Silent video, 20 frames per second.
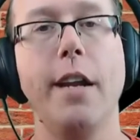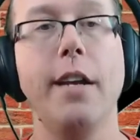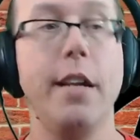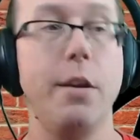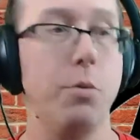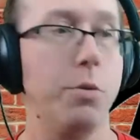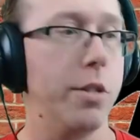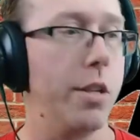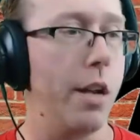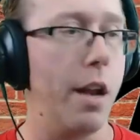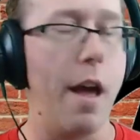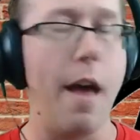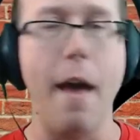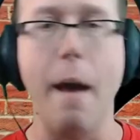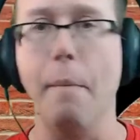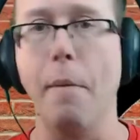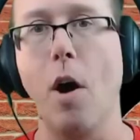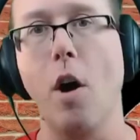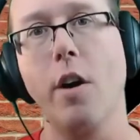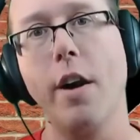And he was an
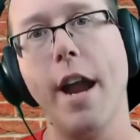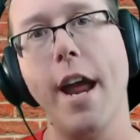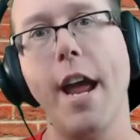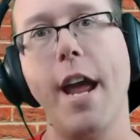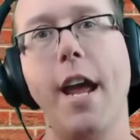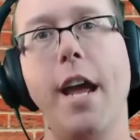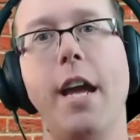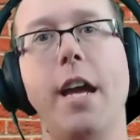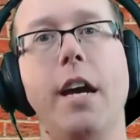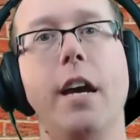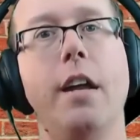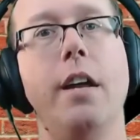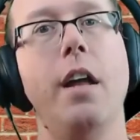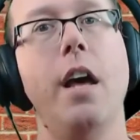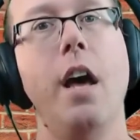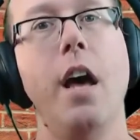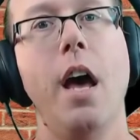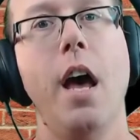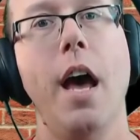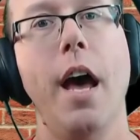MRA and,
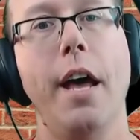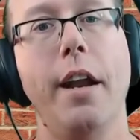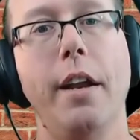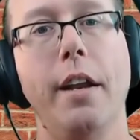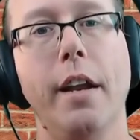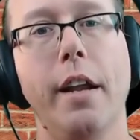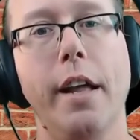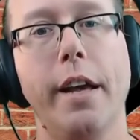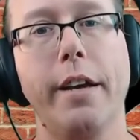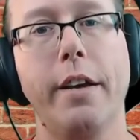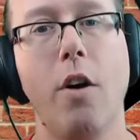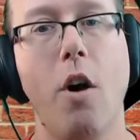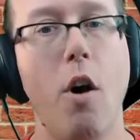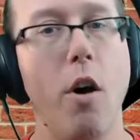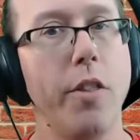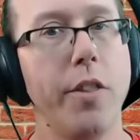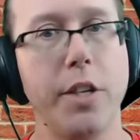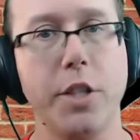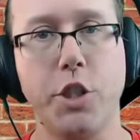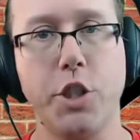and like
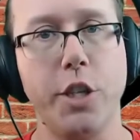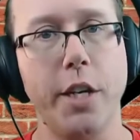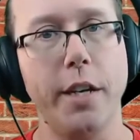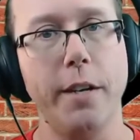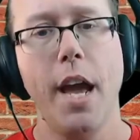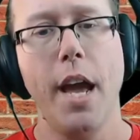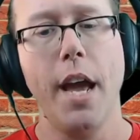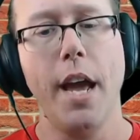all this shit.